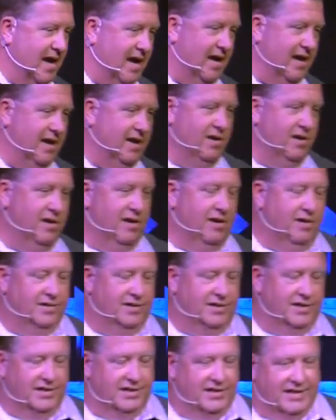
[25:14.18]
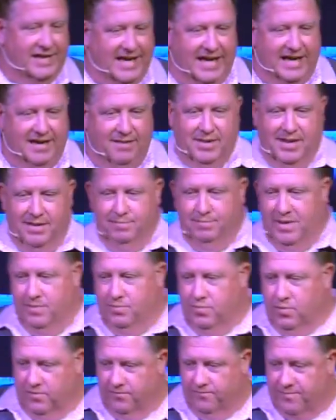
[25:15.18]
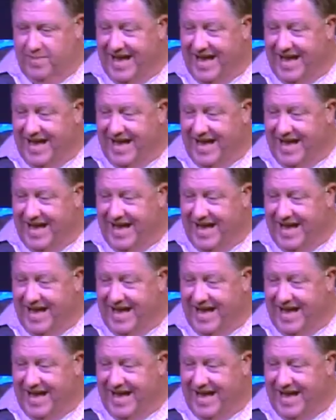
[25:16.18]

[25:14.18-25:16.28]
in our society by people of